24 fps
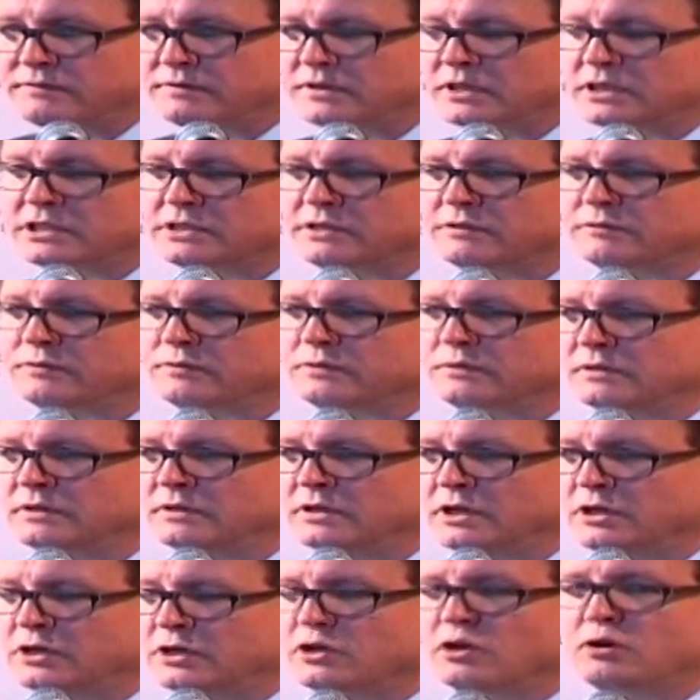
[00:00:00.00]
of a sort of
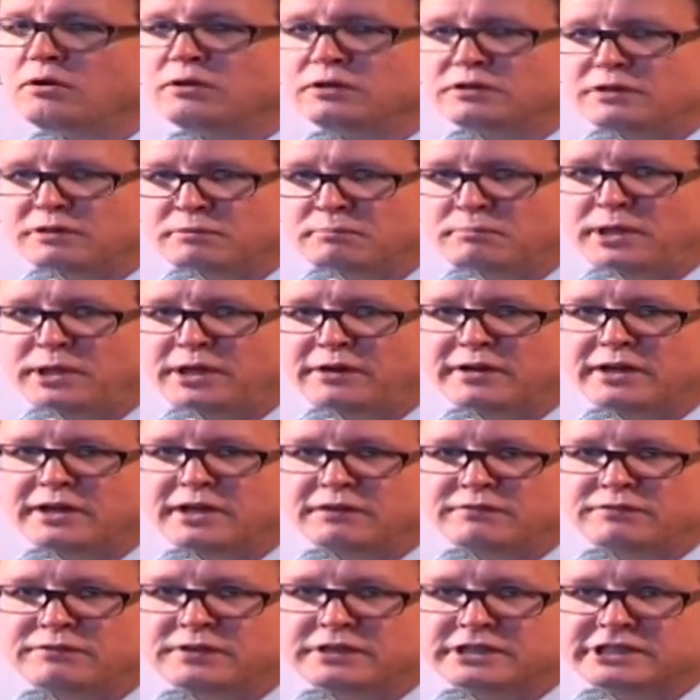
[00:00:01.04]
golden
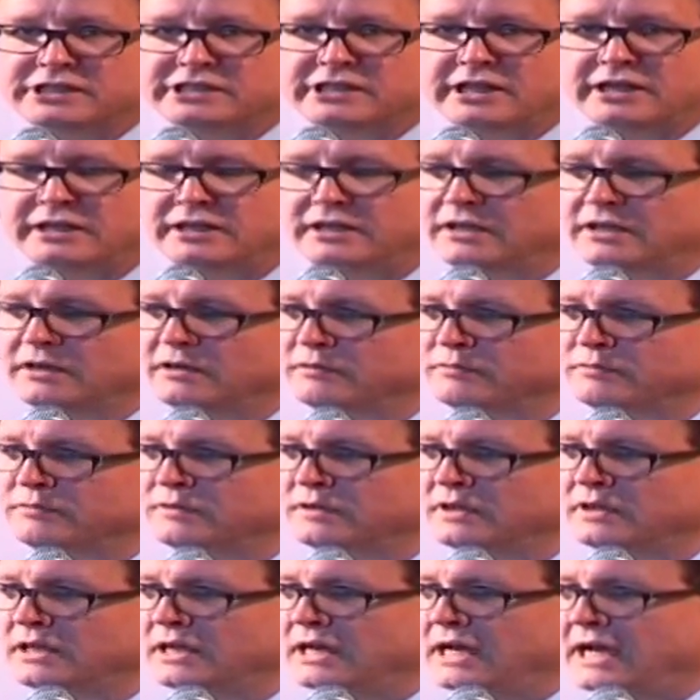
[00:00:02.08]
period for the study of
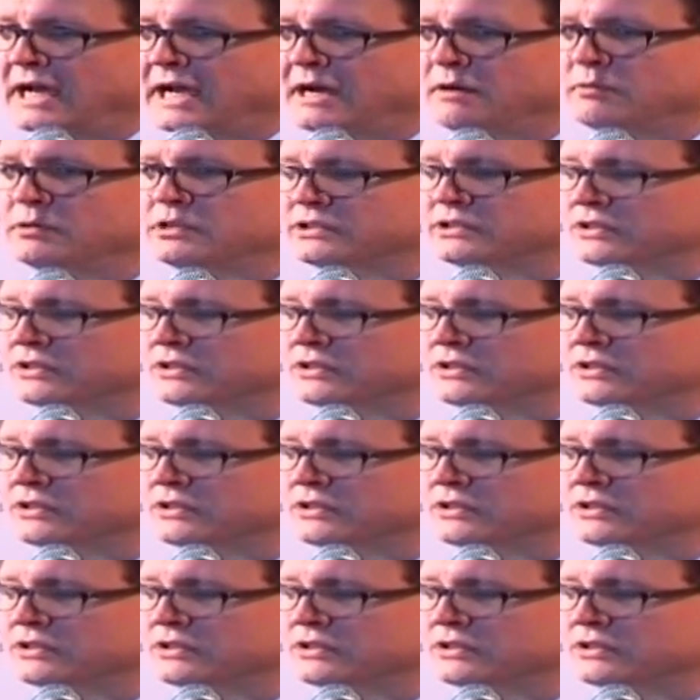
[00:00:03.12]
how